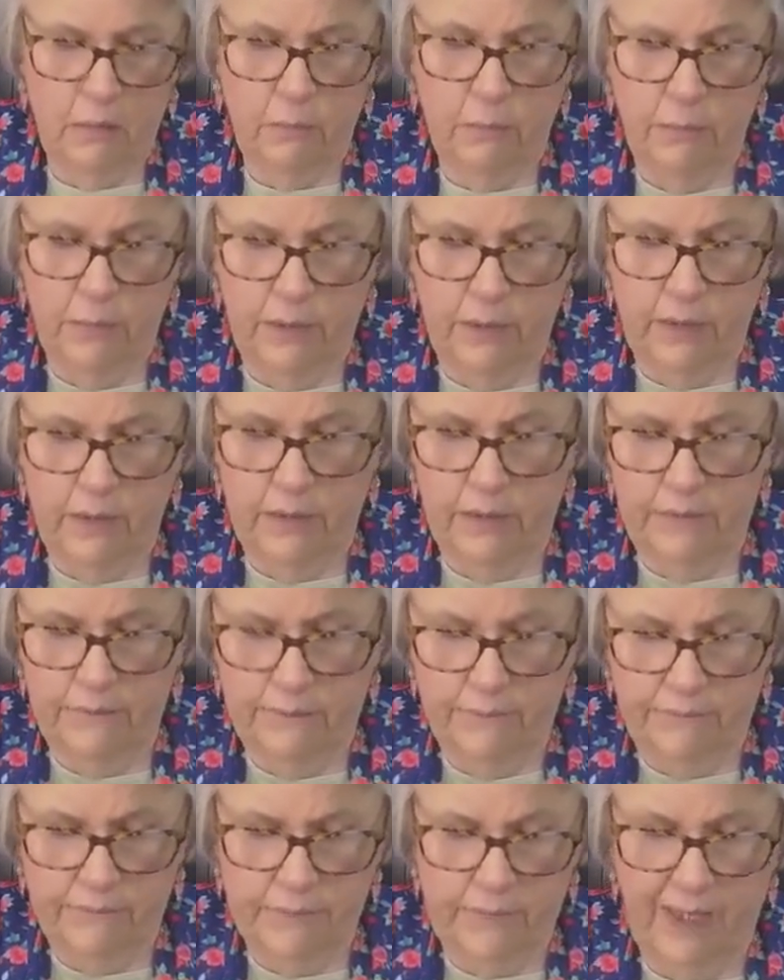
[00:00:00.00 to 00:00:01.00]
but
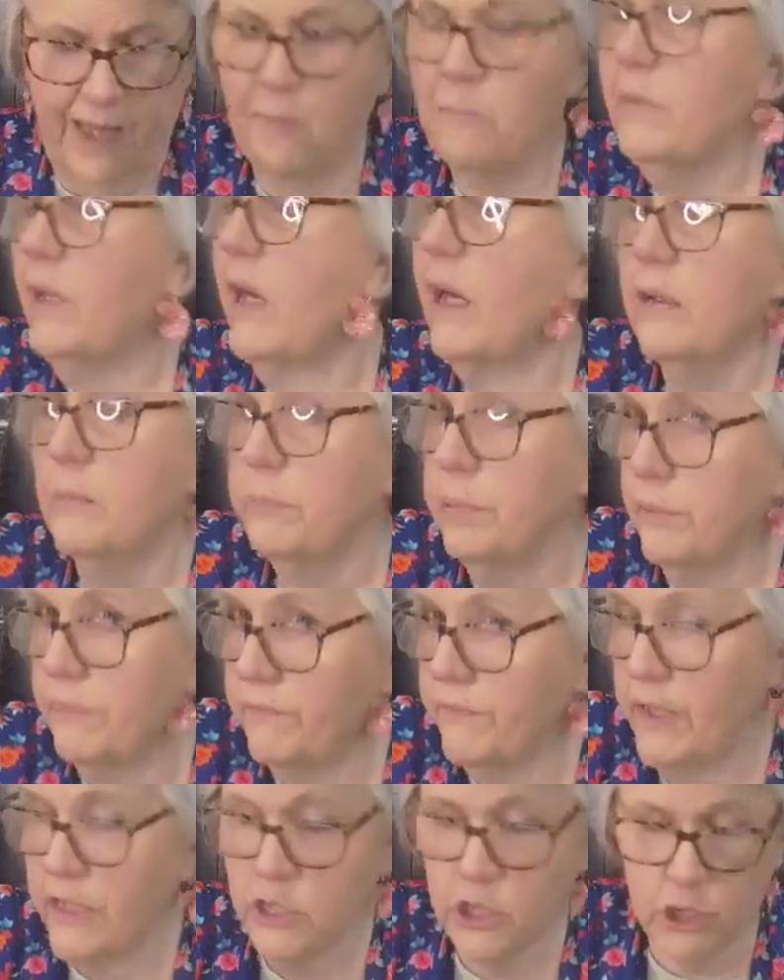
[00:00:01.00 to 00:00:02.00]
I'm not a
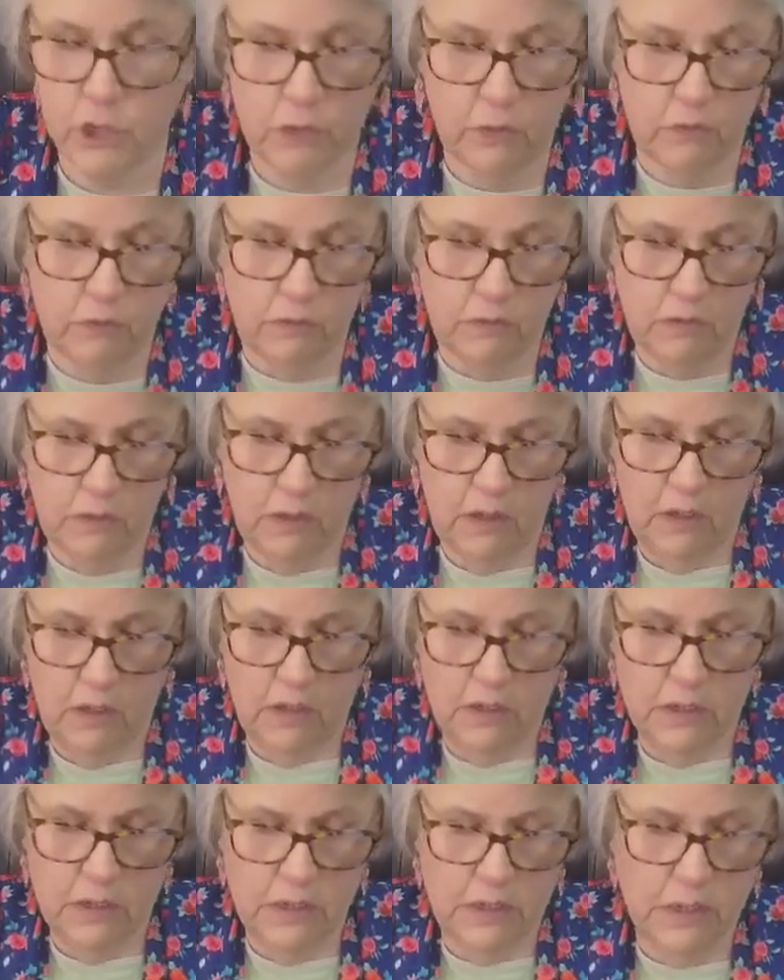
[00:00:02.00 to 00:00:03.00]
professional.
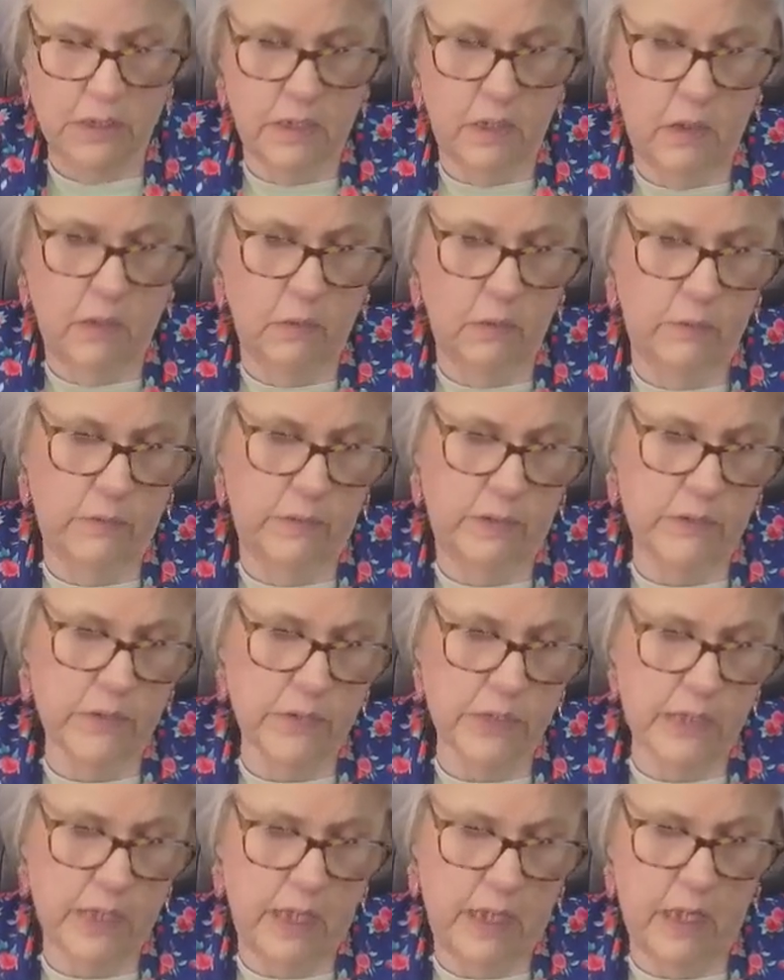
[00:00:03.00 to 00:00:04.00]
So
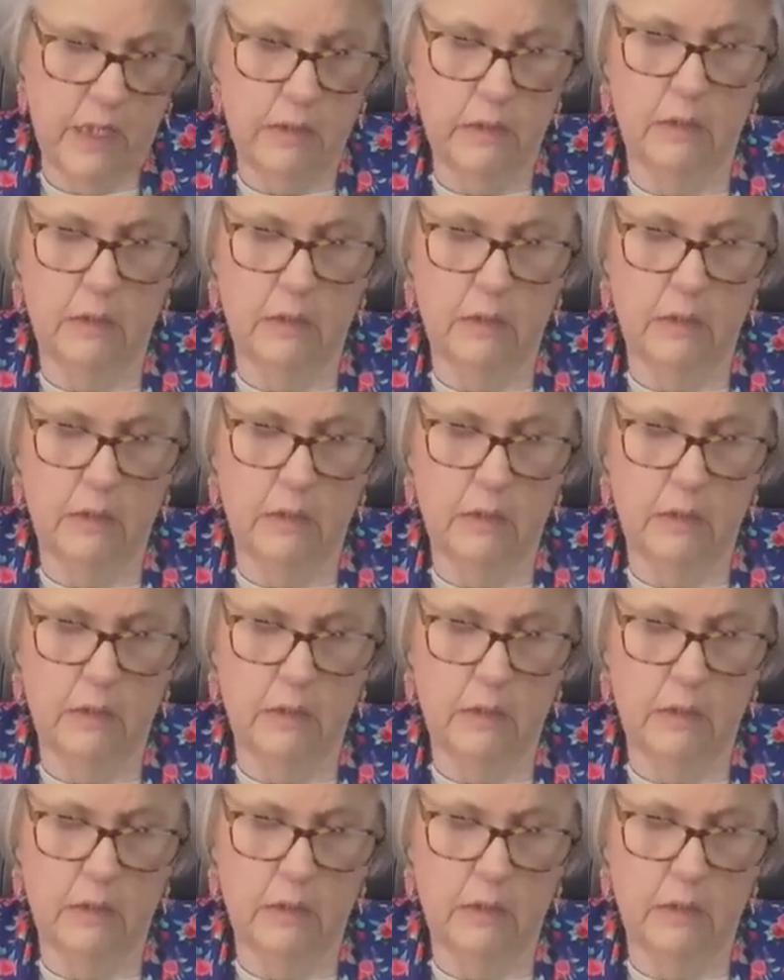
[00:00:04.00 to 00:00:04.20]
there's that.